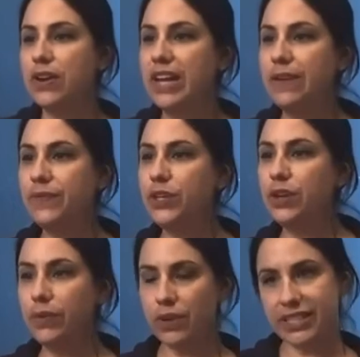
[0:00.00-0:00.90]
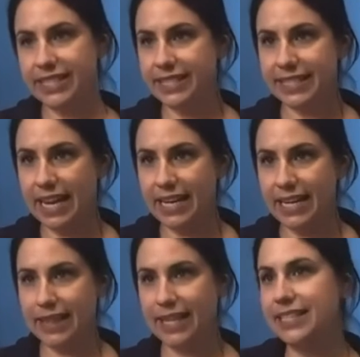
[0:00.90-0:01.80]
if you want to say
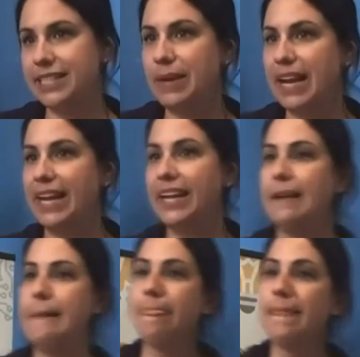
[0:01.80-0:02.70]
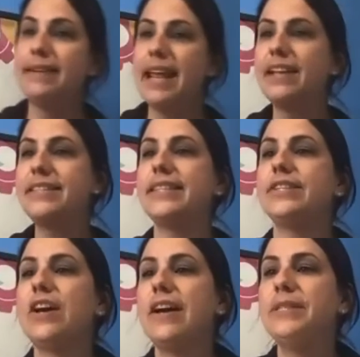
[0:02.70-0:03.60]
anything to me, now's the
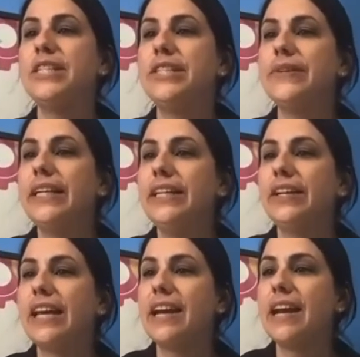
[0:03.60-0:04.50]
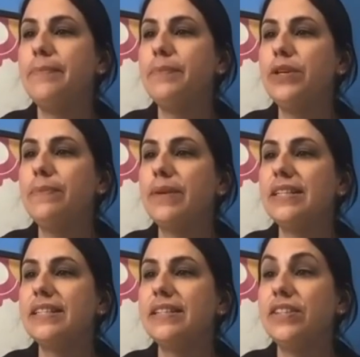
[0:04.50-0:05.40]
time to do it. You can unmute
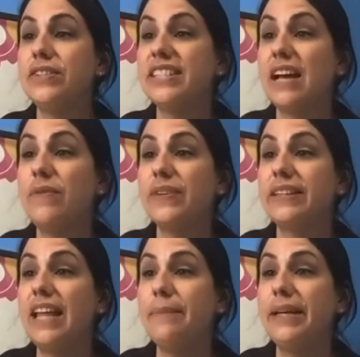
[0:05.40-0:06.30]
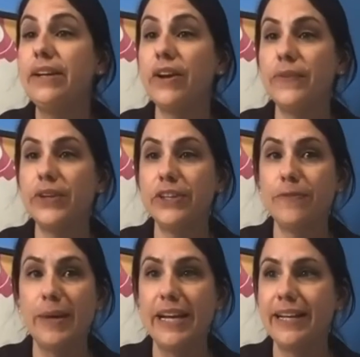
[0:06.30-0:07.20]
yourself and let me know what
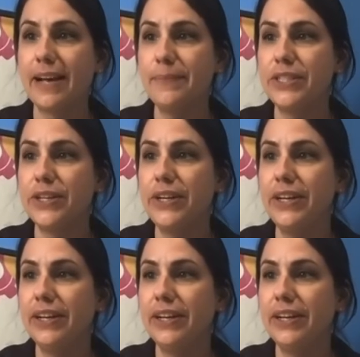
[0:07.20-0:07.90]
you've been up to.